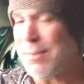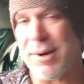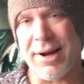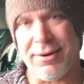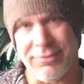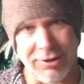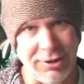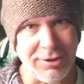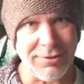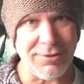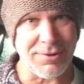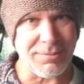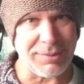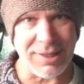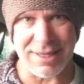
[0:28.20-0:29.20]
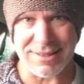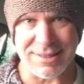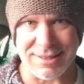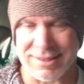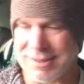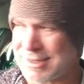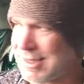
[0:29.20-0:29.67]
But I've earned the
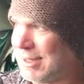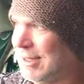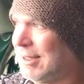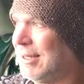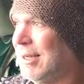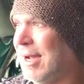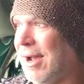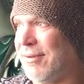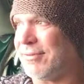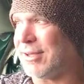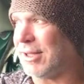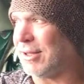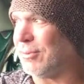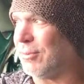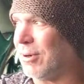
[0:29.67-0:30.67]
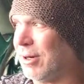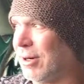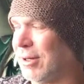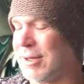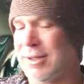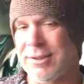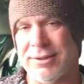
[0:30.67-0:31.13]
blessings. I've done the
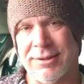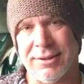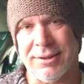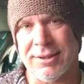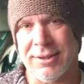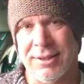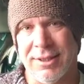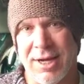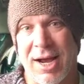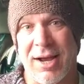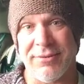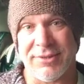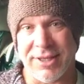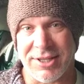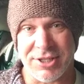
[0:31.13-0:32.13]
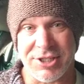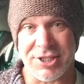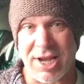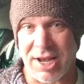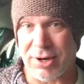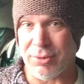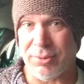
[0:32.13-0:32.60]
work. I've done the
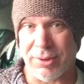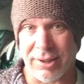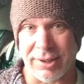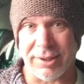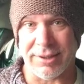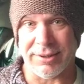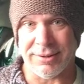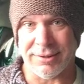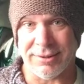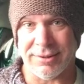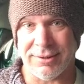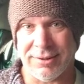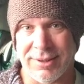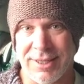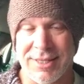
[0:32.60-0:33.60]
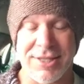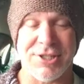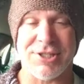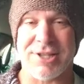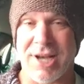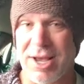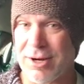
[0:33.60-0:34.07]
shadow work. The
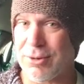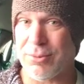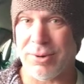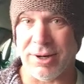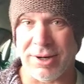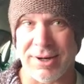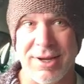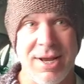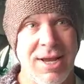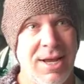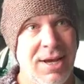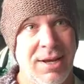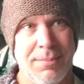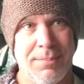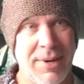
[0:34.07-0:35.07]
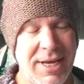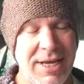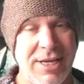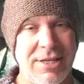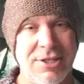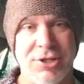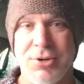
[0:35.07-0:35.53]
shadow work
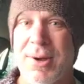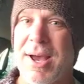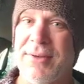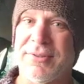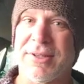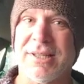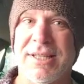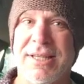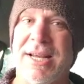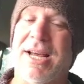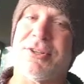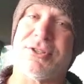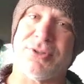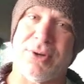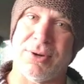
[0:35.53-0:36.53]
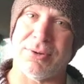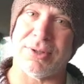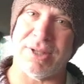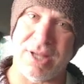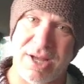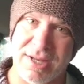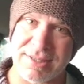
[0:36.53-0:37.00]
means you have to clean out your own
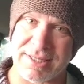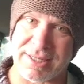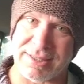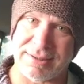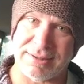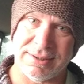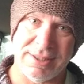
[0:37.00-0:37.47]
closet.